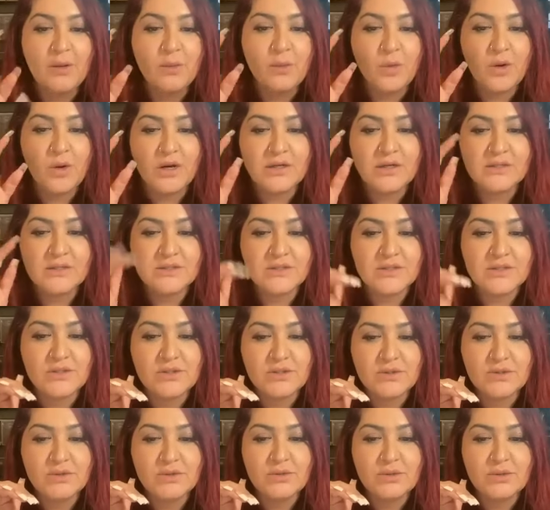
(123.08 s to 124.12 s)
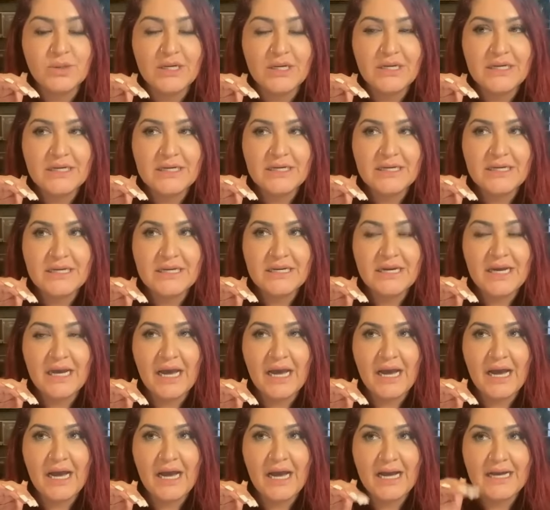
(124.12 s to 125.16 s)
I want to
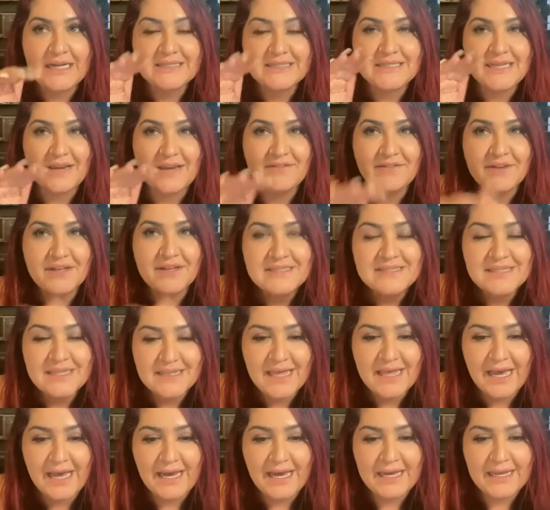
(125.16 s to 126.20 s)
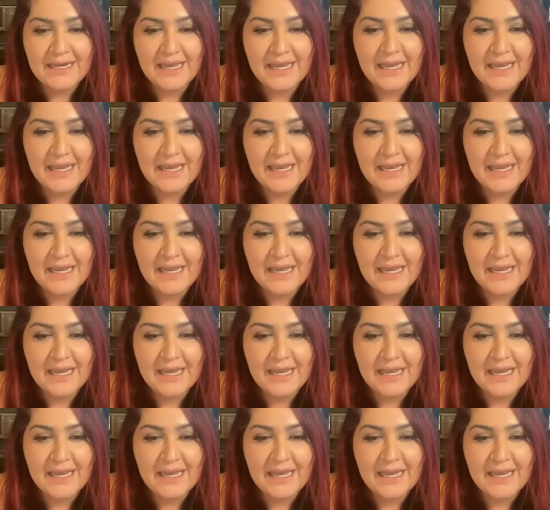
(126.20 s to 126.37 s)
dive into that.